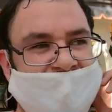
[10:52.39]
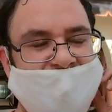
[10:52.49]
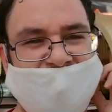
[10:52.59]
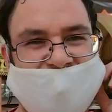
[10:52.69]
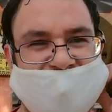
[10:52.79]

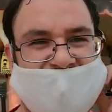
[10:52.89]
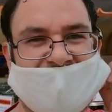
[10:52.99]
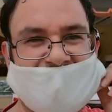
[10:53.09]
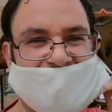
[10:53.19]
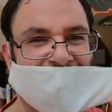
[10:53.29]
Oof. All
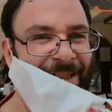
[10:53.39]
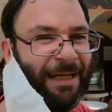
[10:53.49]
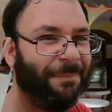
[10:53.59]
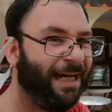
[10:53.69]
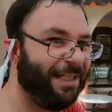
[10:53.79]
right, I already
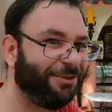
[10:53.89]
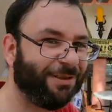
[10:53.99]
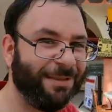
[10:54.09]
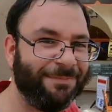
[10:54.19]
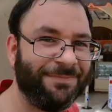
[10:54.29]
got my ice
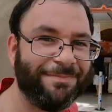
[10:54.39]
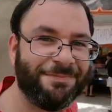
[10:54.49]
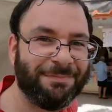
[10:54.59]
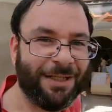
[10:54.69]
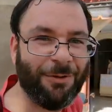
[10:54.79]
cream,
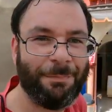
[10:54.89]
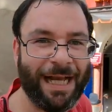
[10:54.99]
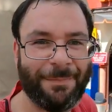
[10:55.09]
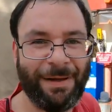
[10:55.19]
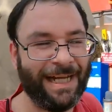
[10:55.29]
my little
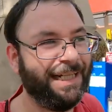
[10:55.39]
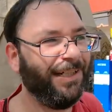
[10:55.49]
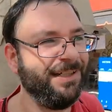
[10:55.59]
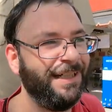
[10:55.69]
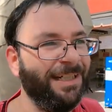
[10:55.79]
backpack
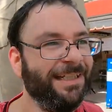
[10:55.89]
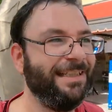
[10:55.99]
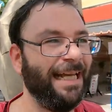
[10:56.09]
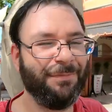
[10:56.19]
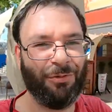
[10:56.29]
here.
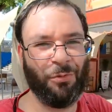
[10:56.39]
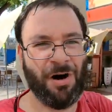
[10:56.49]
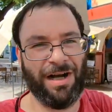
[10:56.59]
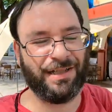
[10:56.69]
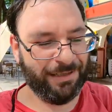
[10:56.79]
Time to
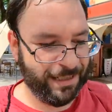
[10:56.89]
walk.